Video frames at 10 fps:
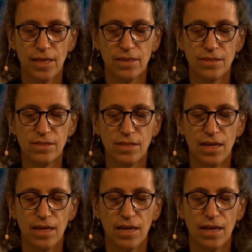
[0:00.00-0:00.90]
in this
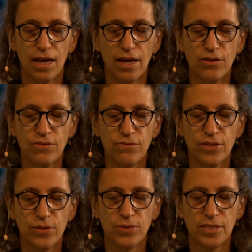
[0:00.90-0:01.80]
higher
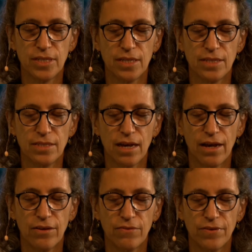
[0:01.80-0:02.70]
frequency, this
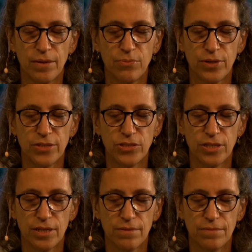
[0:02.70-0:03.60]
higher
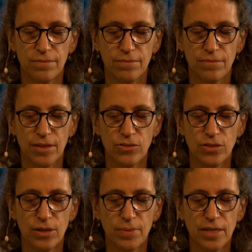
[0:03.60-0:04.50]
vibration,
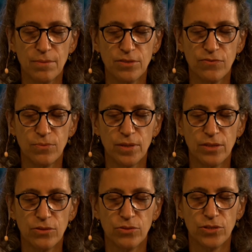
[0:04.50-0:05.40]
so that it becomes
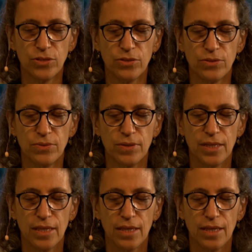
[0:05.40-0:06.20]
familiar to you.